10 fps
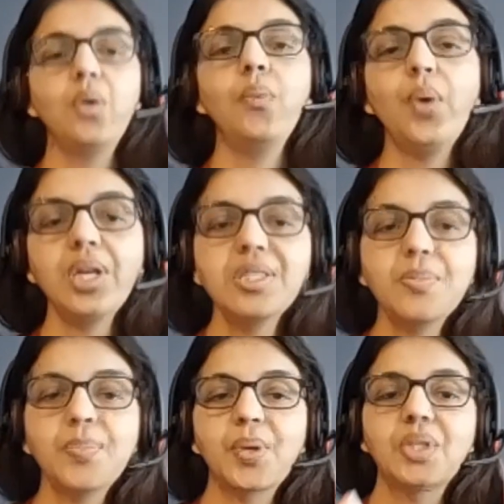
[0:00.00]
What is a
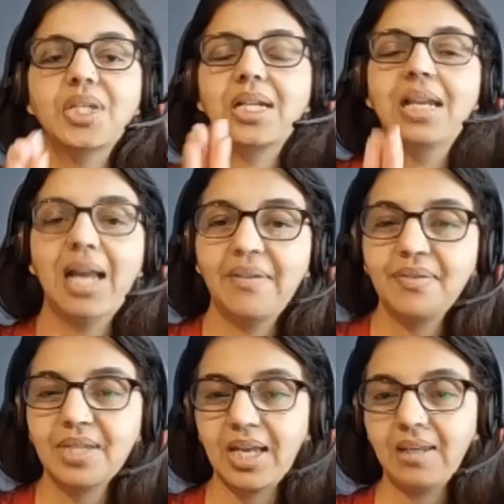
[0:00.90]
project life
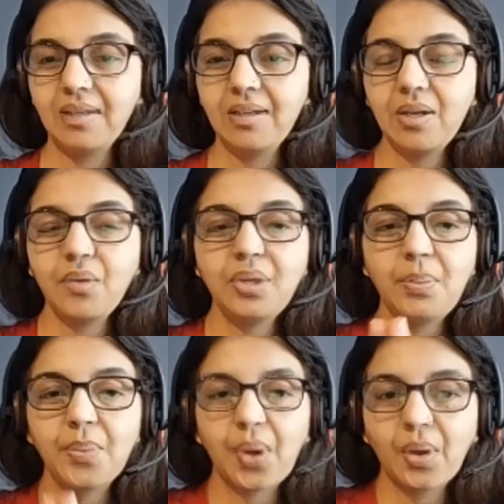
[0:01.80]
cycle? Now the
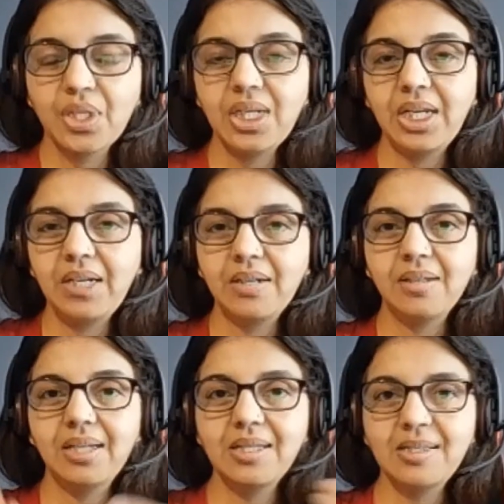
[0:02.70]
project
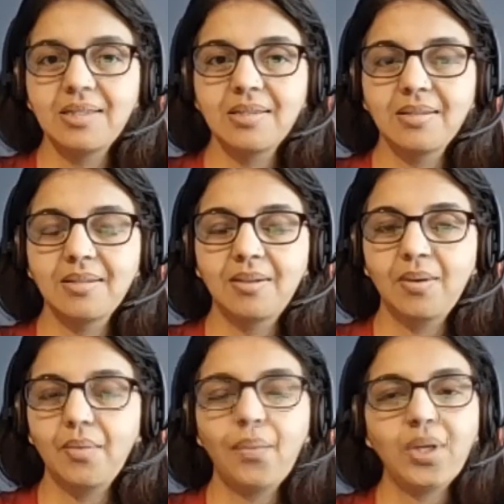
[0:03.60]
is,
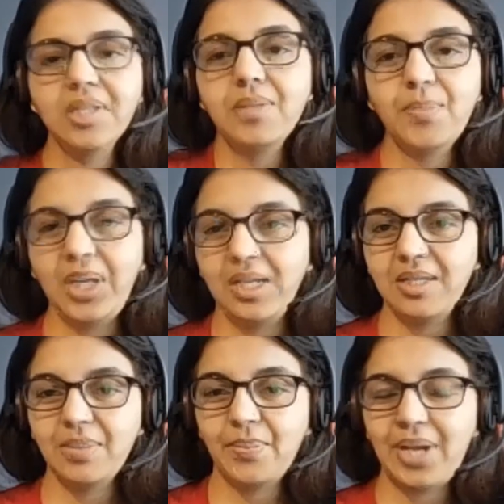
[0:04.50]
what does it mean in
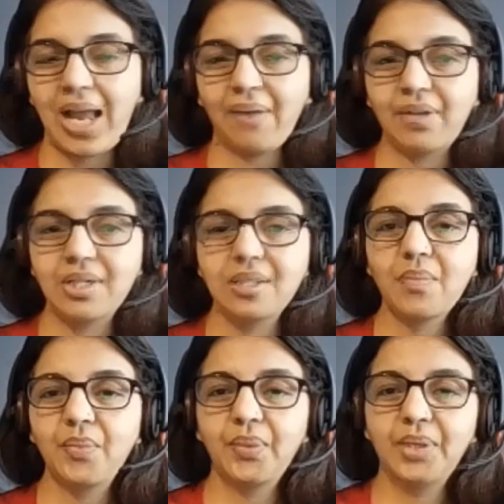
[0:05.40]
simple language?
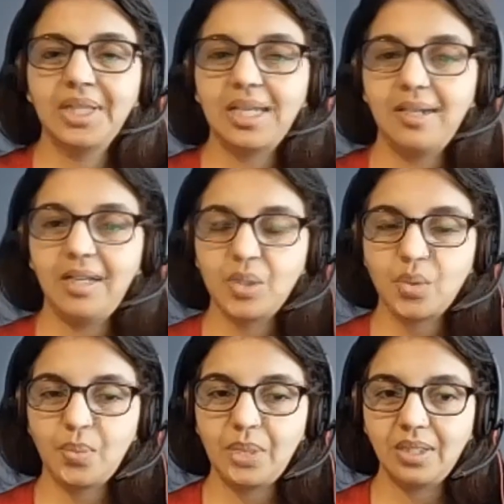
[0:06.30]
Some work that needs
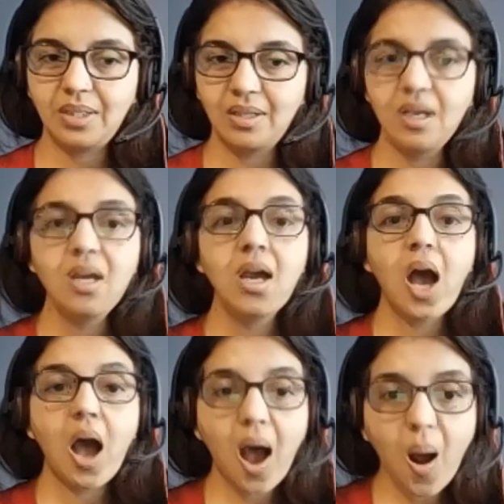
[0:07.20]
to be done.
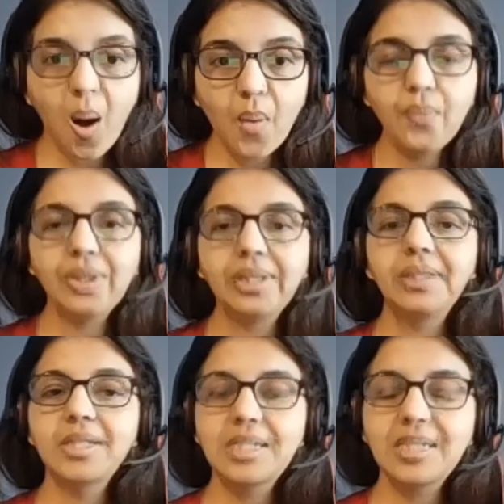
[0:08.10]
How will
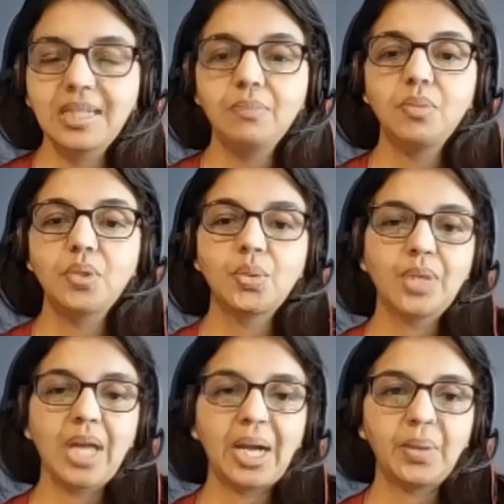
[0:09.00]
the team do
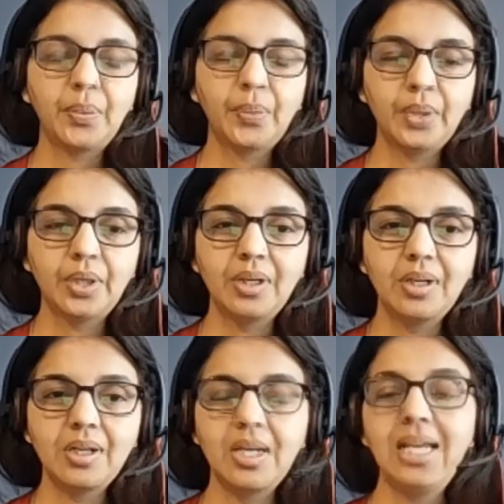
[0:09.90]
that
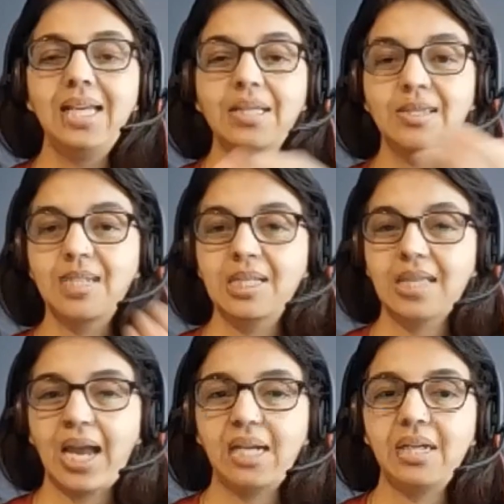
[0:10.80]
work is
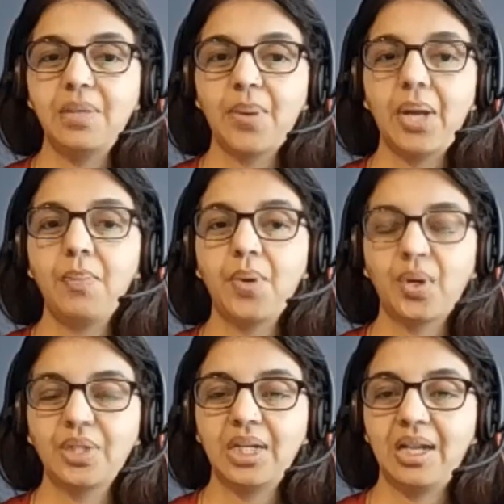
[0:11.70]
decided by
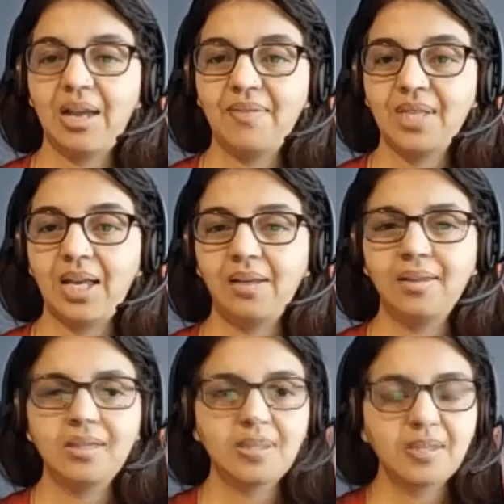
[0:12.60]
project life cycle.
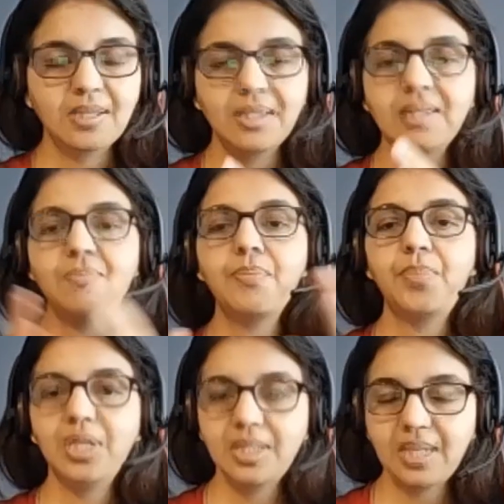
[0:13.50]
This is the
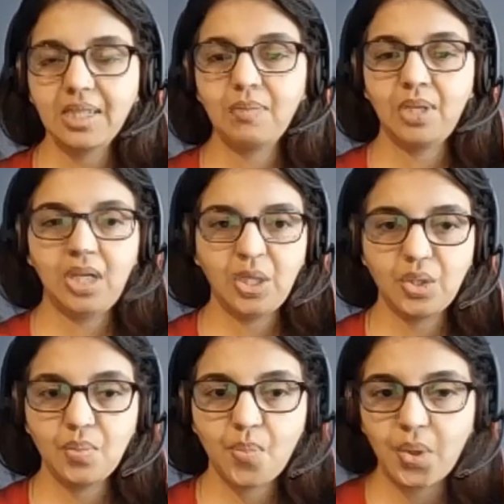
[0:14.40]
simplest
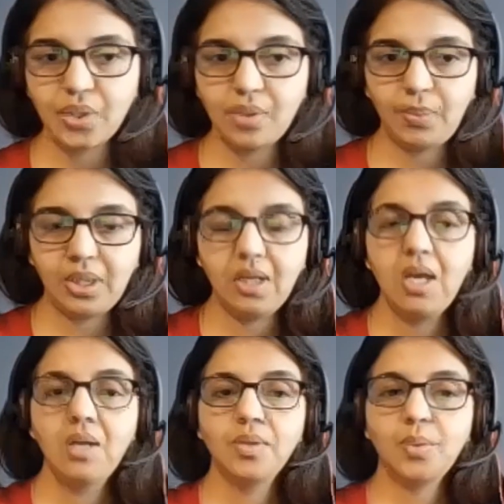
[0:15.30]
explanation possible.
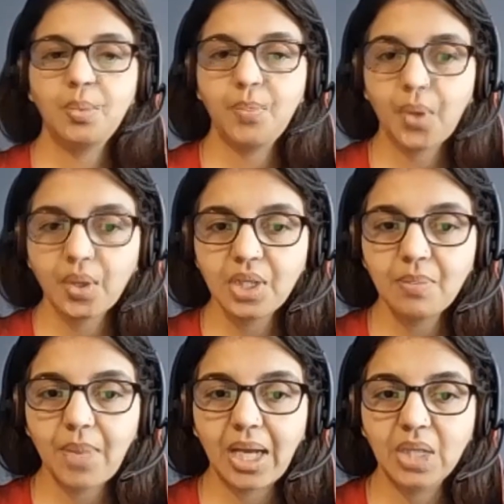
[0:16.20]
So in project
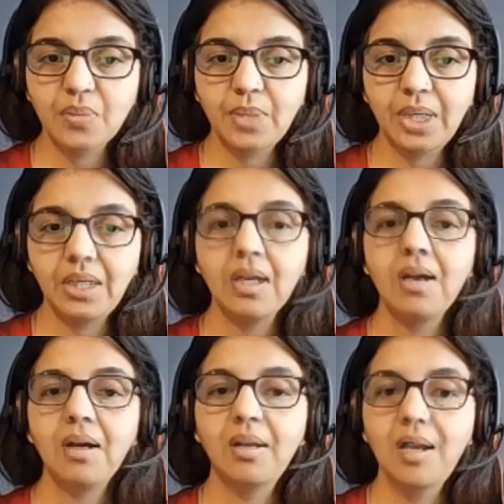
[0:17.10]
management,
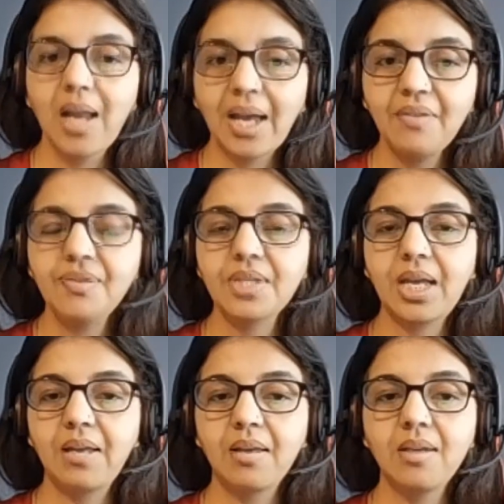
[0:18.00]
a life
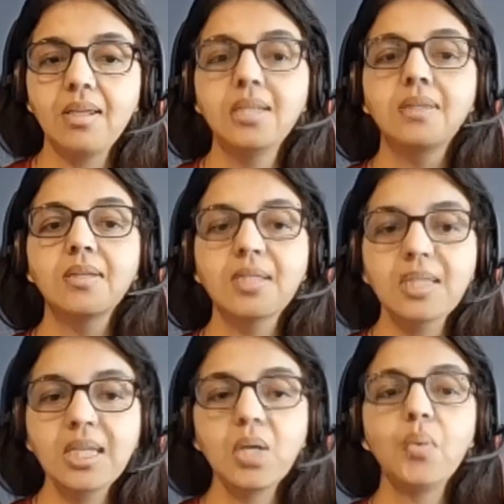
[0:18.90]
cycle is the
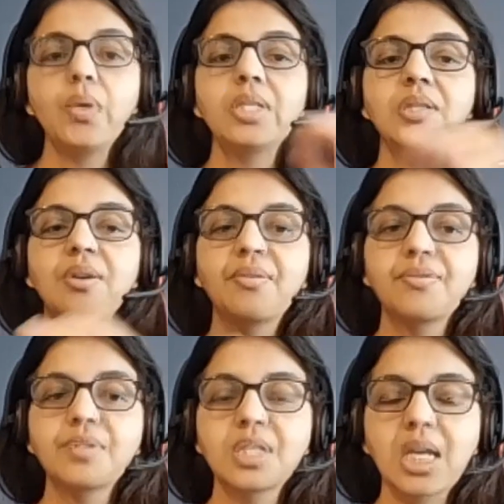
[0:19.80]
sequence of
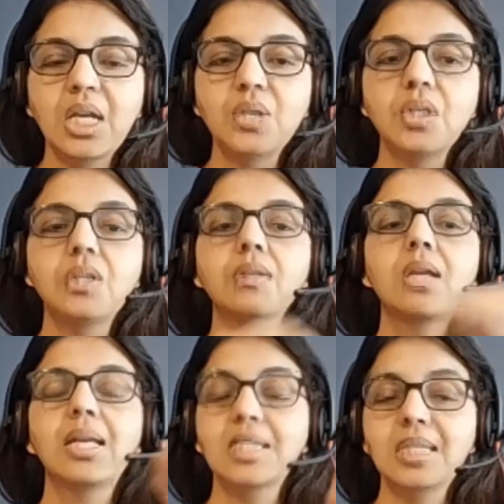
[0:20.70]

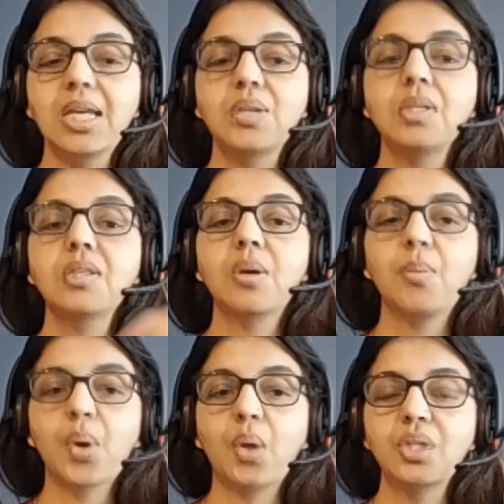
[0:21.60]
stages a
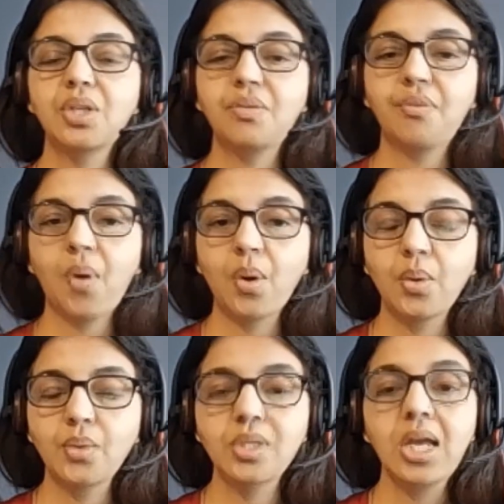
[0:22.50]
project
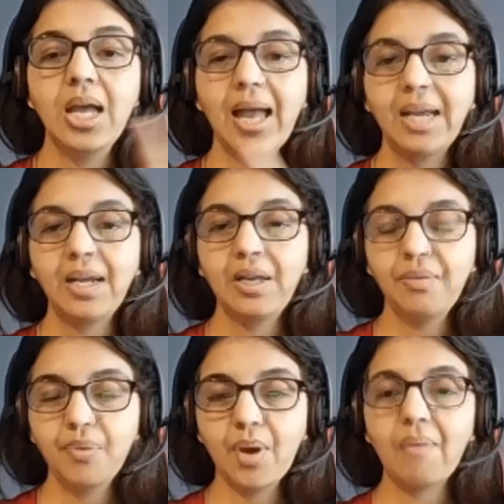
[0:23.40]
follows. And
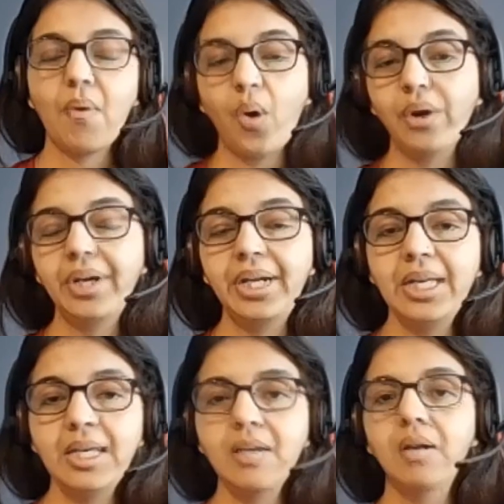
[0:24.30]
if you have
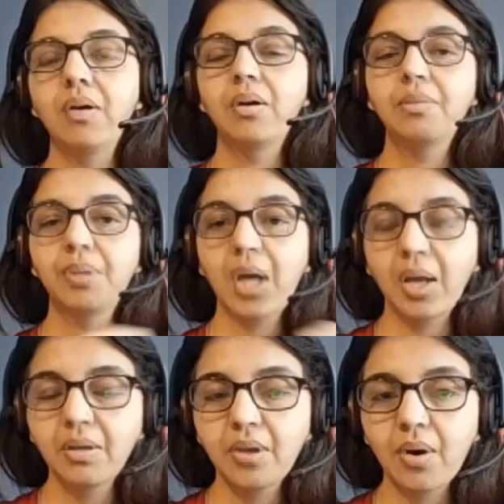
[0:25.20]
already
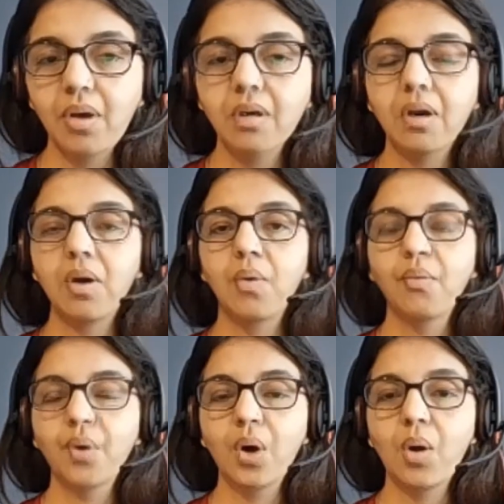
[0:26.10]
done your
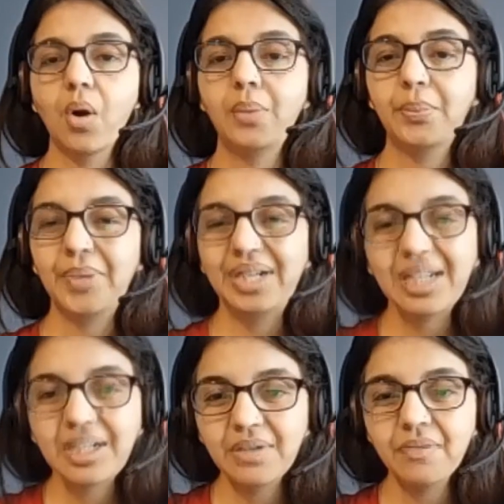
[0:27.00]
work on
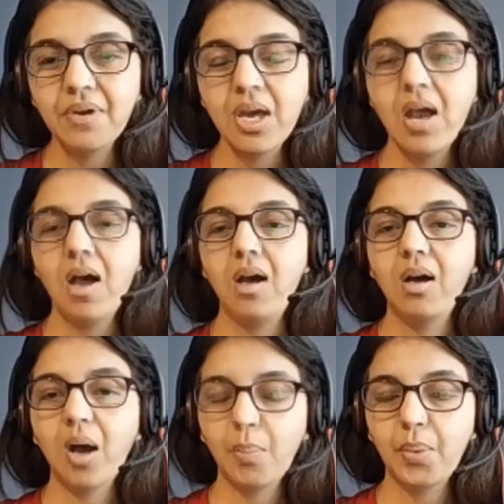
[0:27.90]
predictive
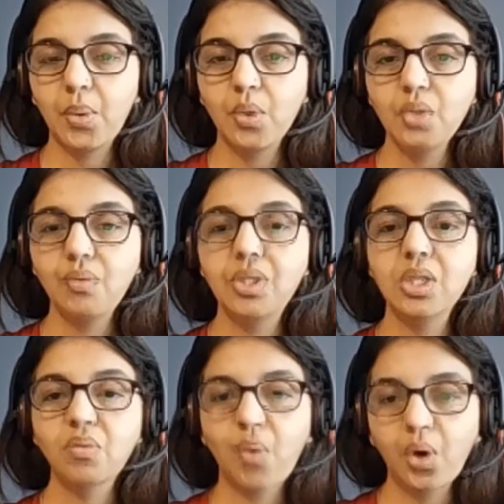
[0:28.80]
approach, which
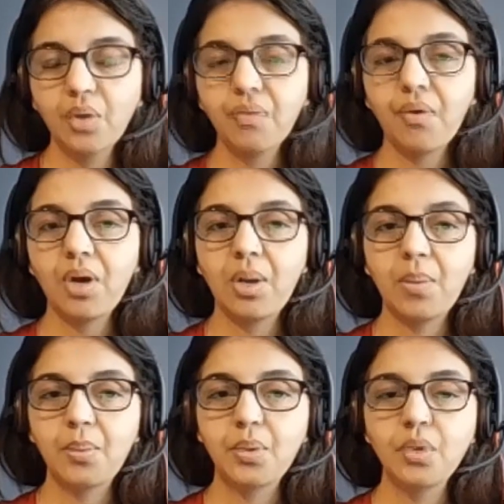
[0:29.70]
is waterfall
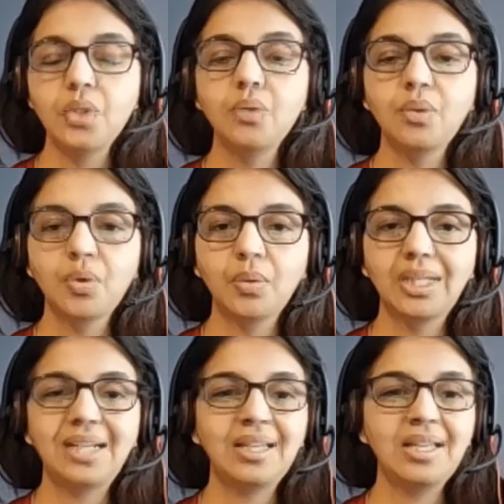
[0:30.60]
approach, you know
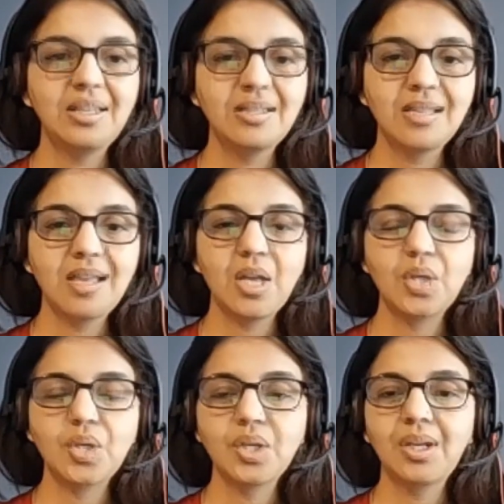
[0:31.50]
that
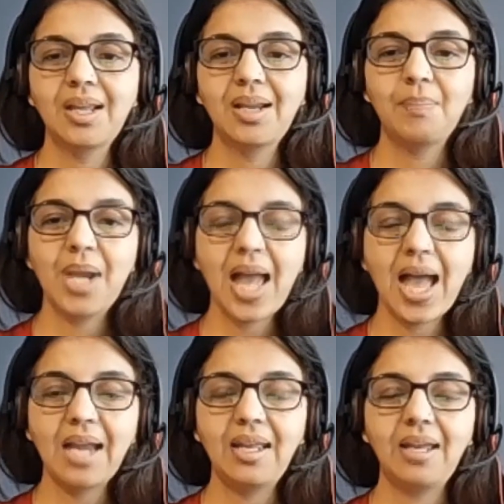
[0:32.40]
initiation and
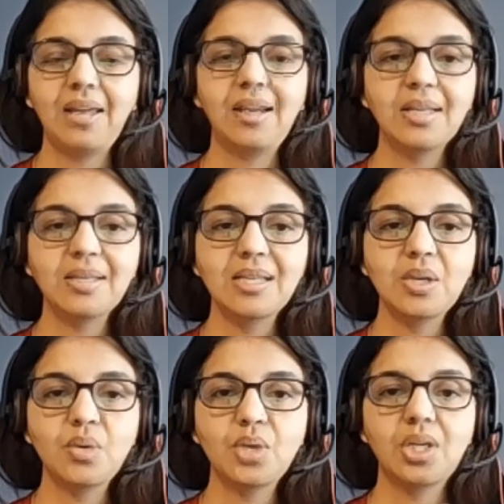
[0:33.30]
planning and
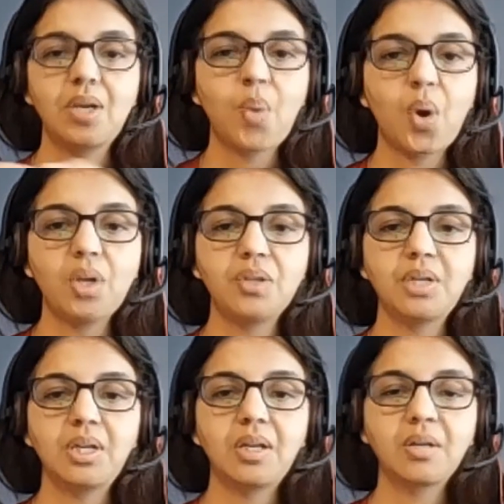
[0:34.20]
execution and monitoring and